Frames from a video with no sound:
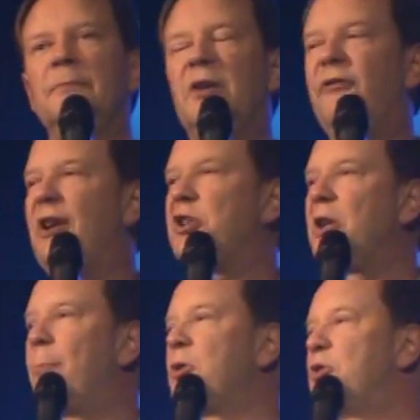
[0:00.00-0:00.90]
Confession
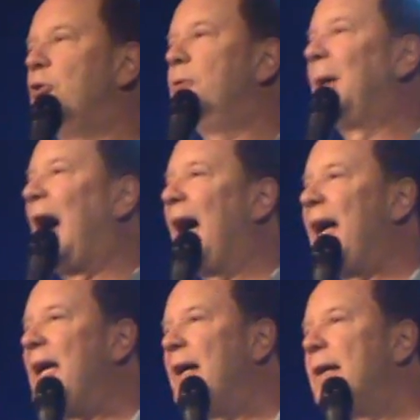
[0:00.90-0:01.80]
number 2,
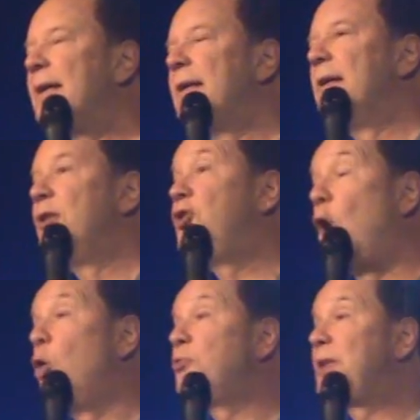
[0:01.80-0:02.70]
I
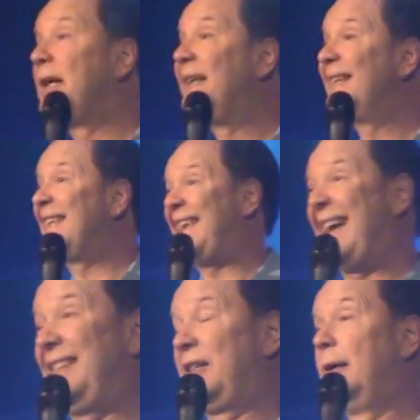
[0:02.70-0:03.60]
don't
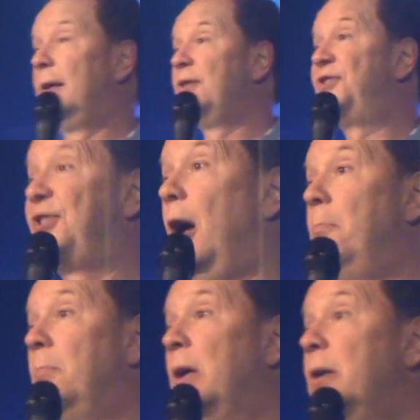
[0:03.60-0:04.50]
get
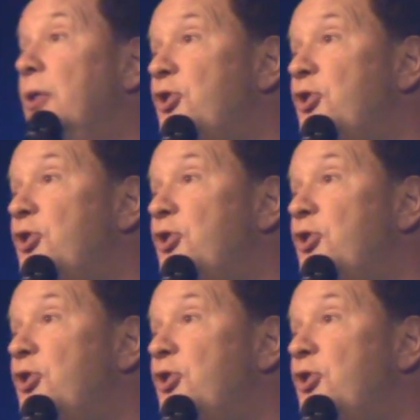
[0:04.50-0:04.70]
some